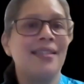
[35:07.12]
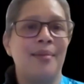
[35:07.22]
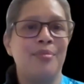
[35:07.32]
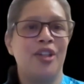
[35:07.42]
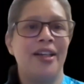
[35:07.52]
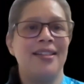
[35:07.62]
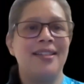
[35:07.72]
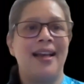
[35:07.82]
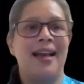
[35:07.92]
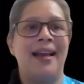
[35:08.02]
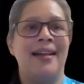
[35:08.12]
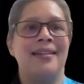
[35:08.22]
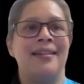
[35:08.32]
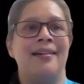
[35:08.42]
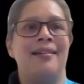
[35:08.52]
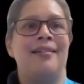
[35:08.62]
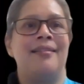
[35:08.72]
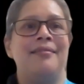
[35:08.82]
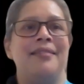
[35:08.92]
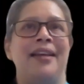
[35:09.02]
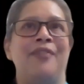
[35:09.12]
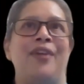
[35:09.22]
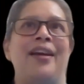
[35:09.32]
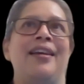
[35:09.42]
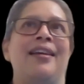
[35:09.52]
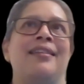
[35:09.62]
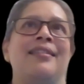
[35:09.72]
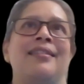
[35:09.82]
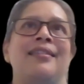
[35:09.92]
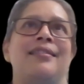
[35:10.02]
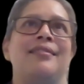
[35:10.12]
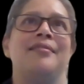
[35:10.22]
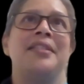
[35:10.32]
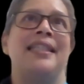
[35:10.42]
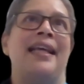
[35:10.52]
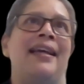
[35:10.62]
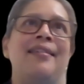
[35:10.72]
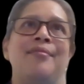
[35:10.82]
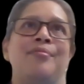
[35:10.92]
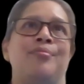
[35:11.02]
subject, And if I can say,